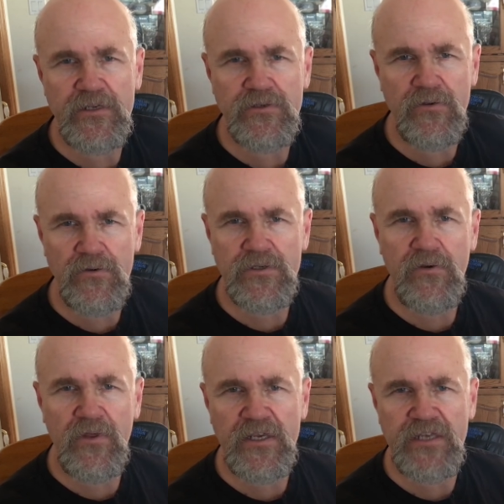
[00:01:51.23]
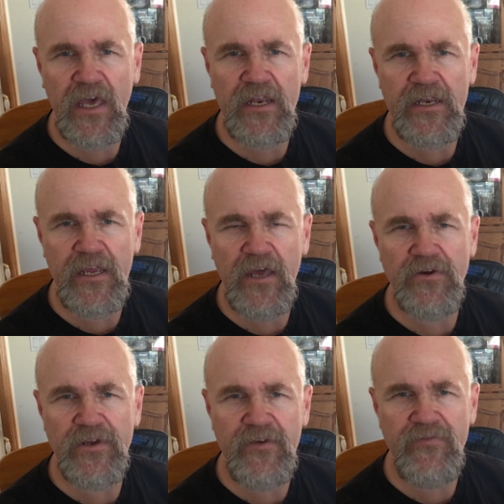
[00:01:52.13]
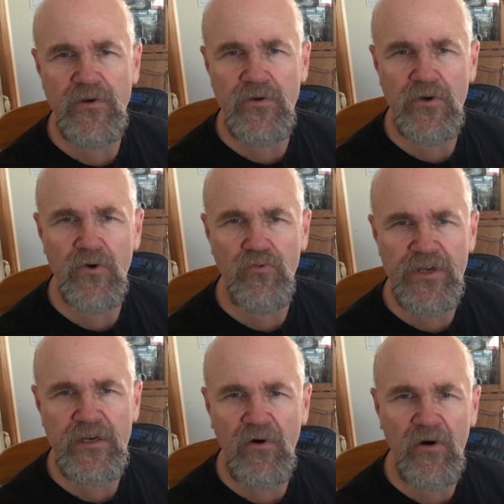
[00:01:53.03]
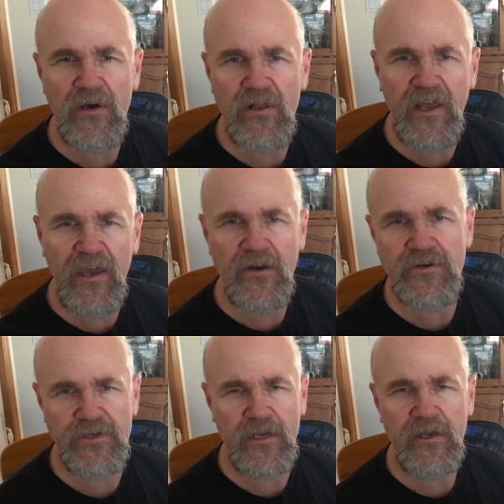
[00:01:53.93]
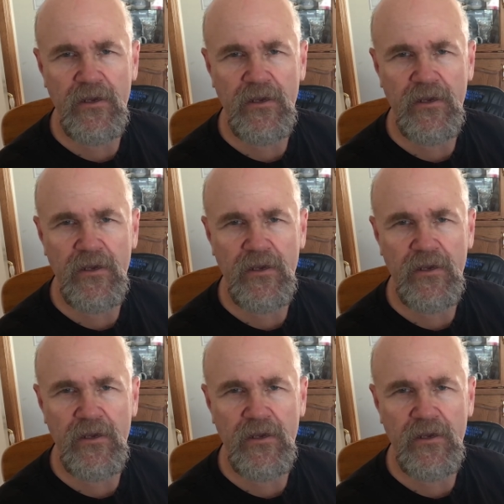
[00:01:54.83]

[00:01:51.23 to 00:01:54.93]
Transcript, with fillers: So those two things added together give you your recoil energy.